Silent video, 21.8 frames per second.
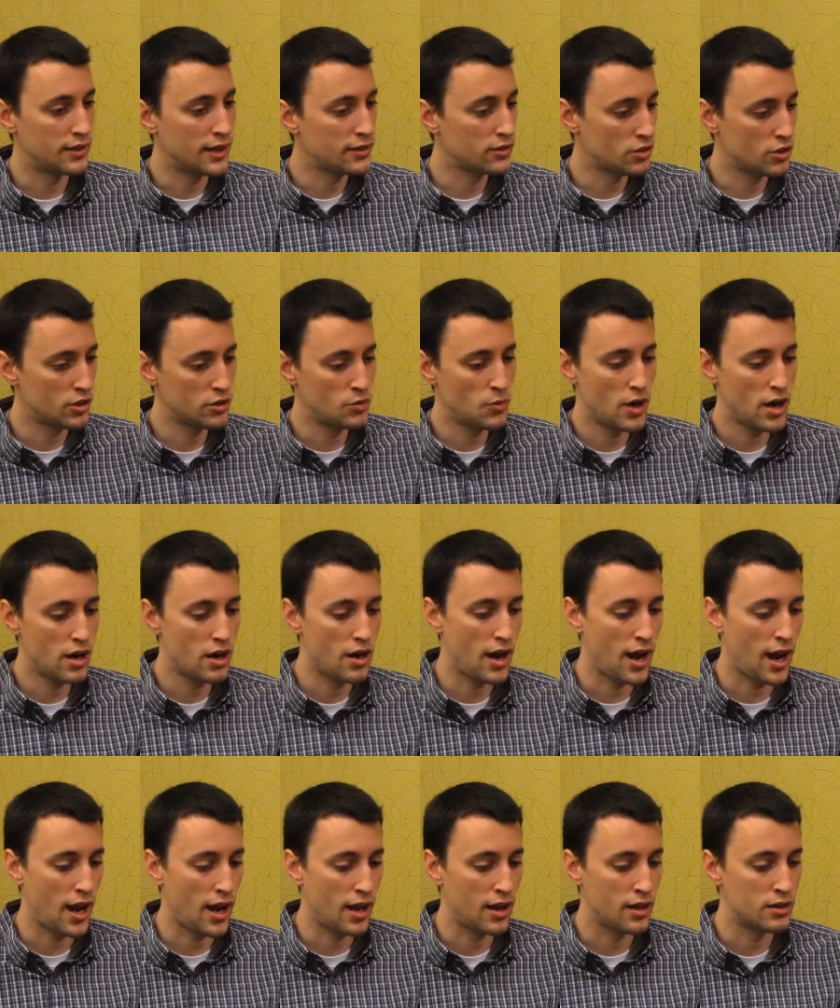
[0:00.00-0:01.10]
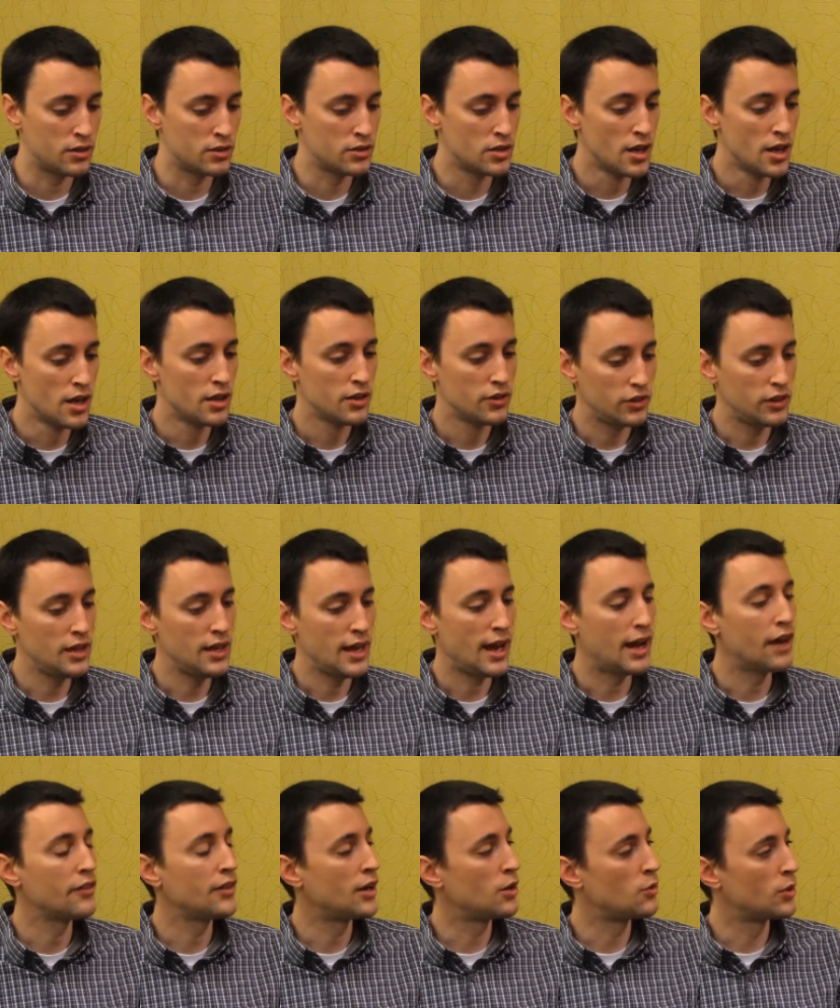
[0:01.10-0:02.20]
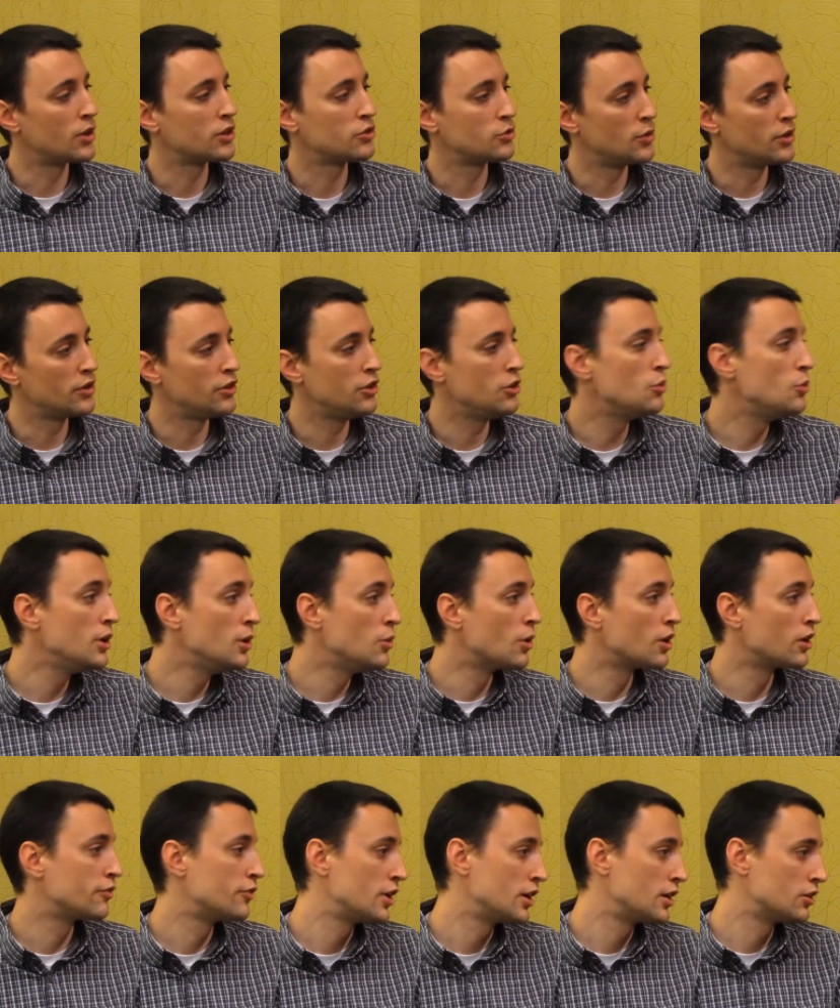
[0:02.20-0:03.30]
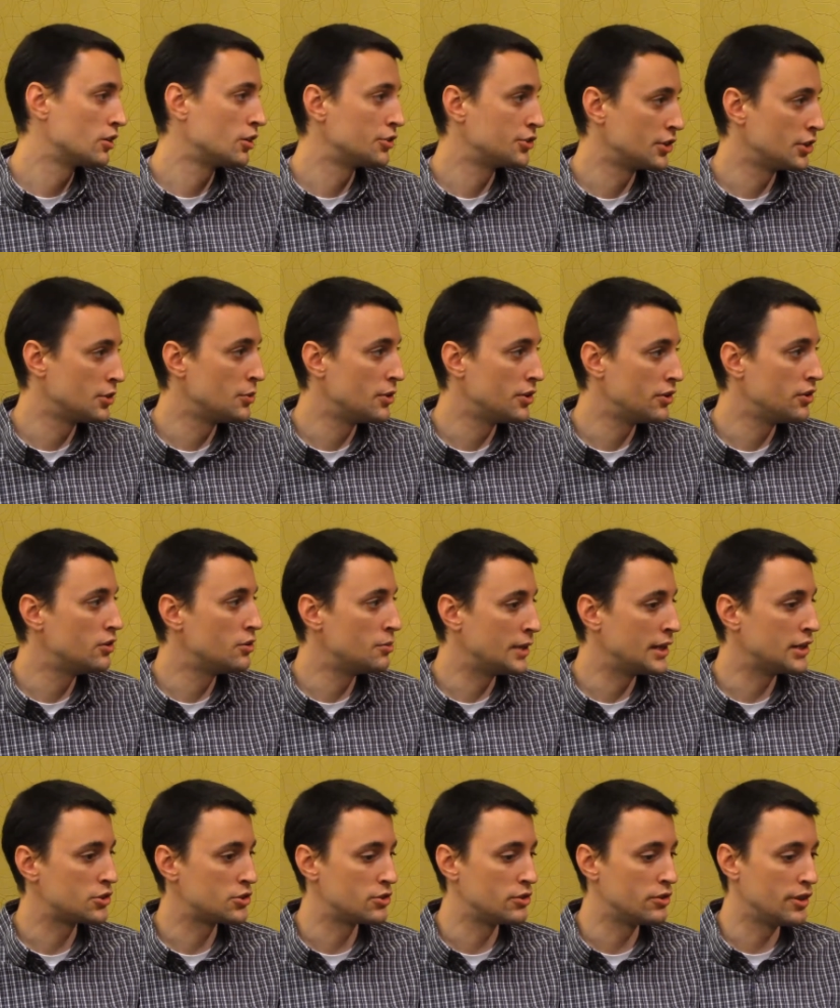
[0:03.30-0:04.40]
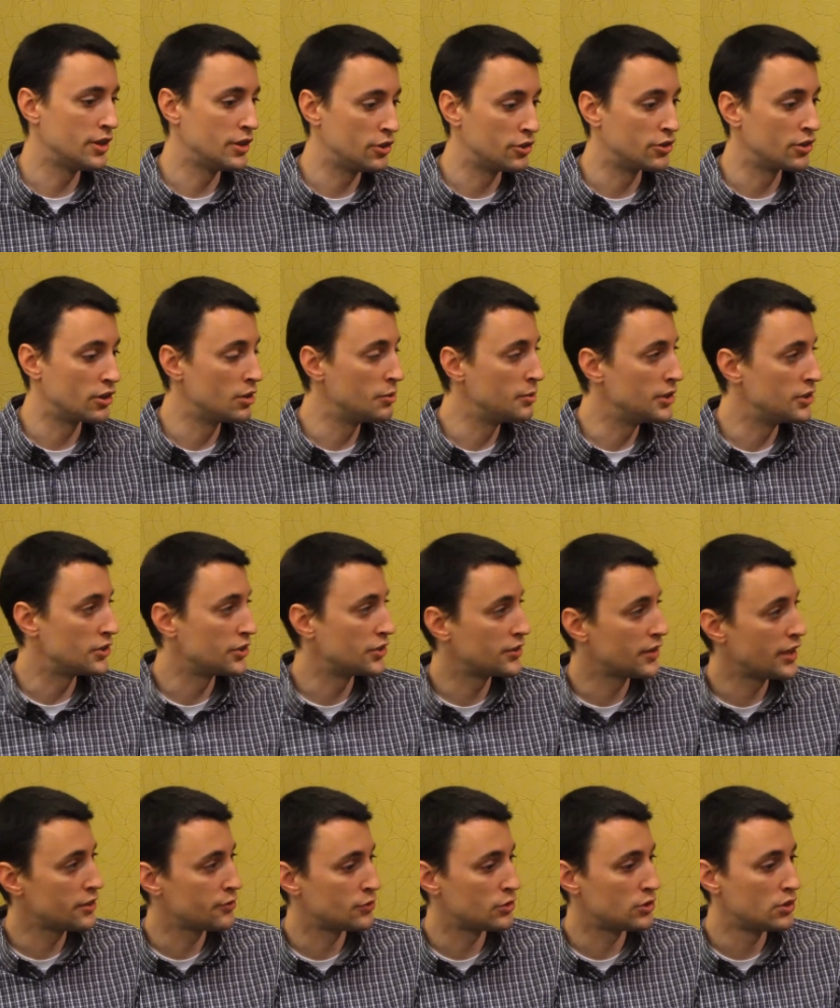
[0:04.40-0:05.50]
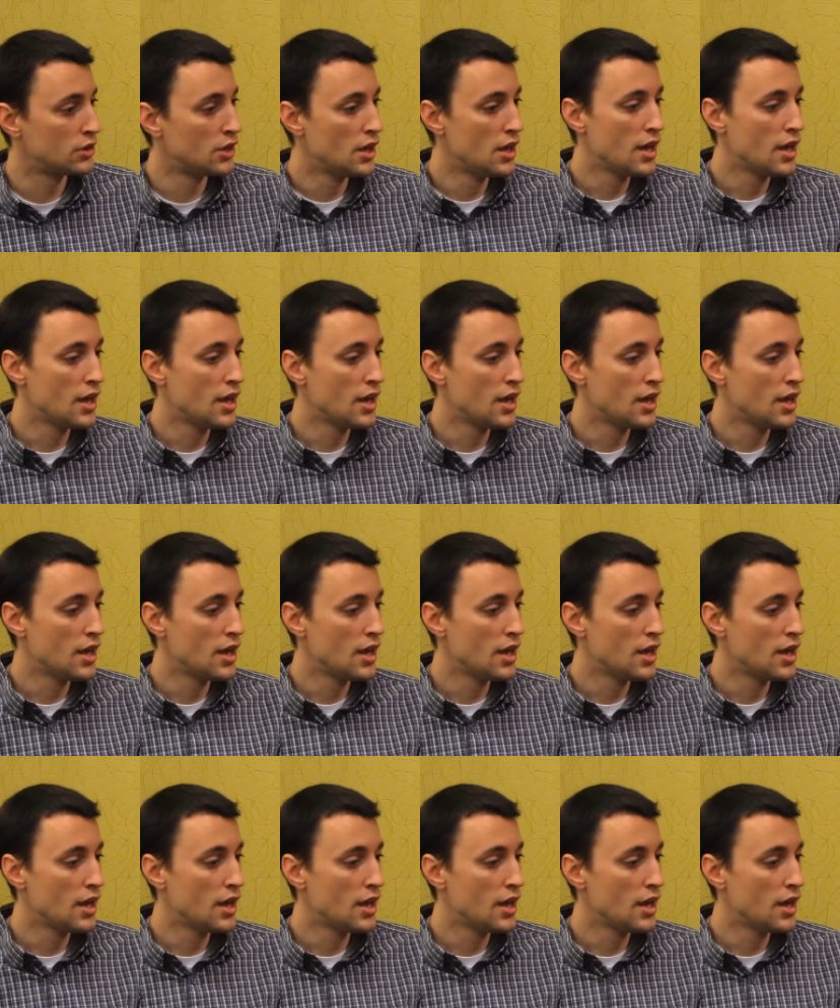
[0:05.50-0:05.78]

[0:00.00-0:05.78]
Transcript: test hardware and see how that works with you. We work very closely with you to make sure that you're going to be successful